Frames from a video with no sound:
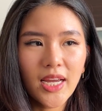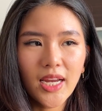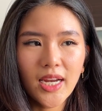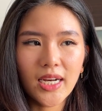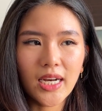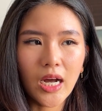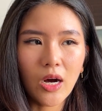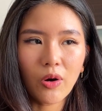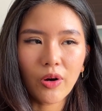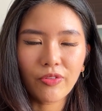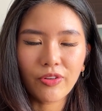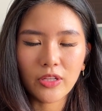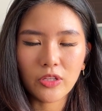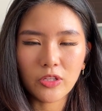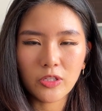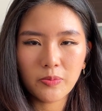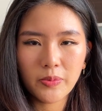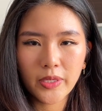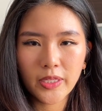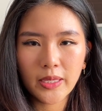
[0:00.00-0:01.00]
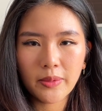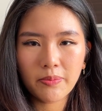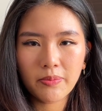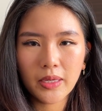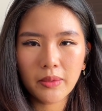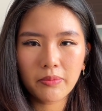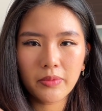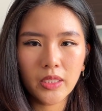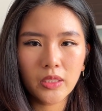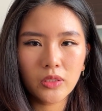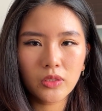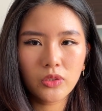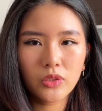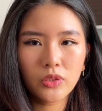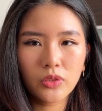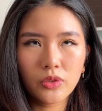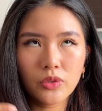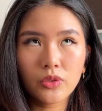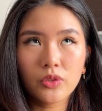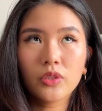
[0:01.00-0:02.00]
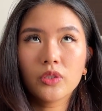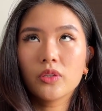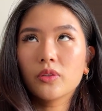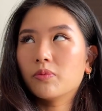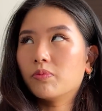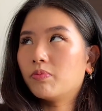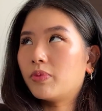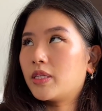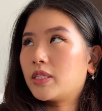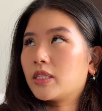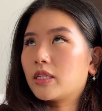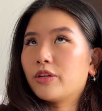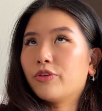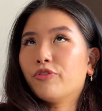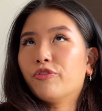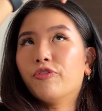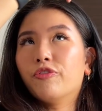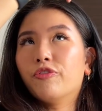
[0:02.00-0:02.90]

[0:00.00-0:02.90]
now I've had to split them up into basically